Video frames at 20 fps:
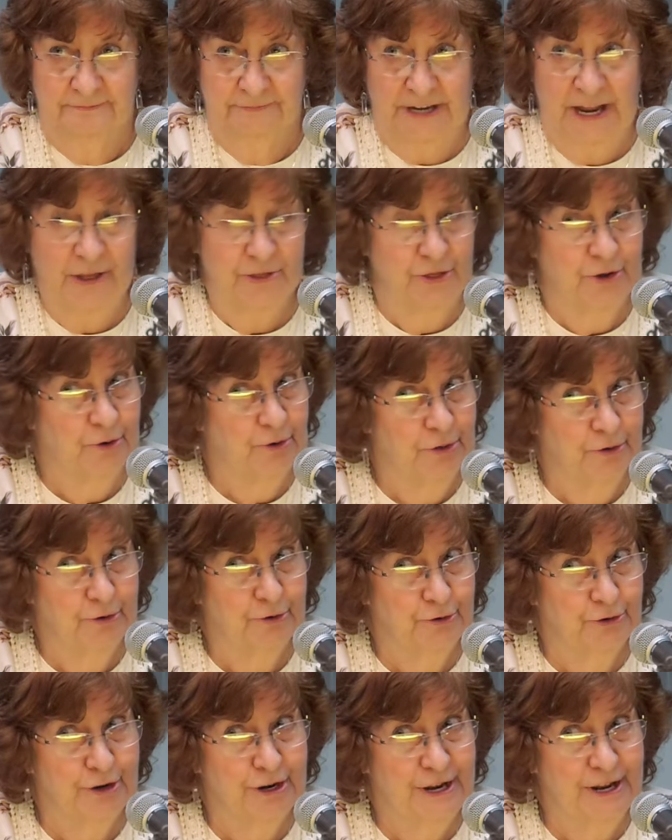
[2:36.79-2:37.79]
And they're
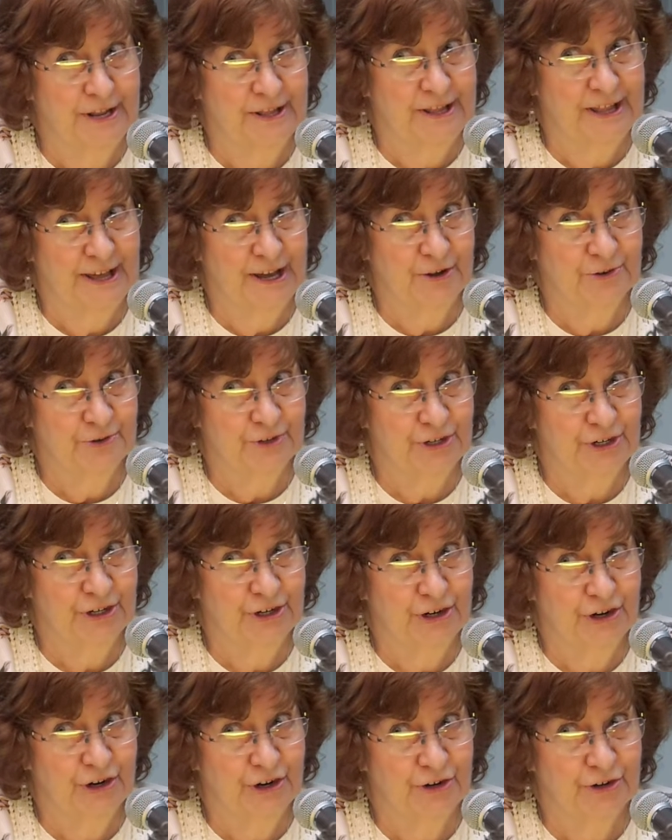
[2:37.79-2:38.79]
13,000
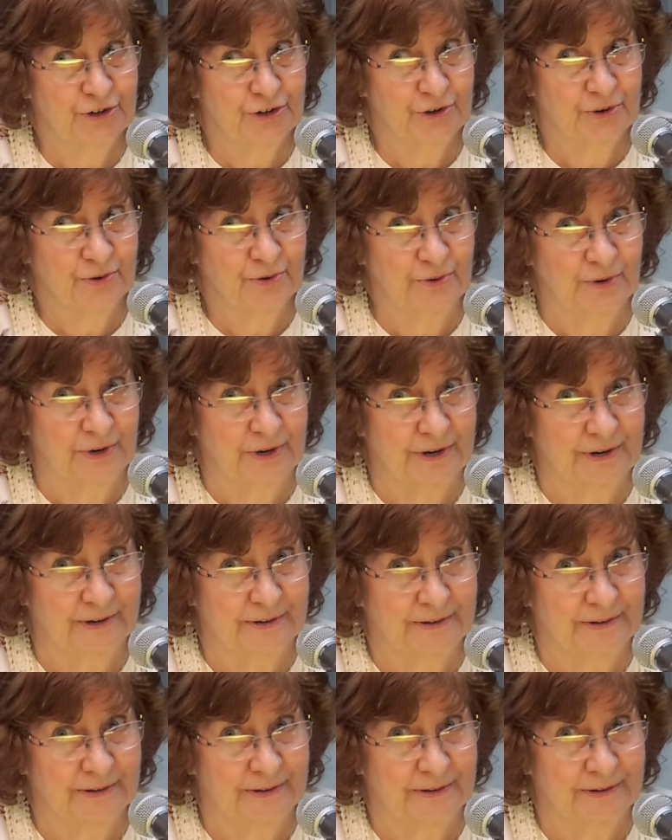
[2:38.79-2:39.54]
years old.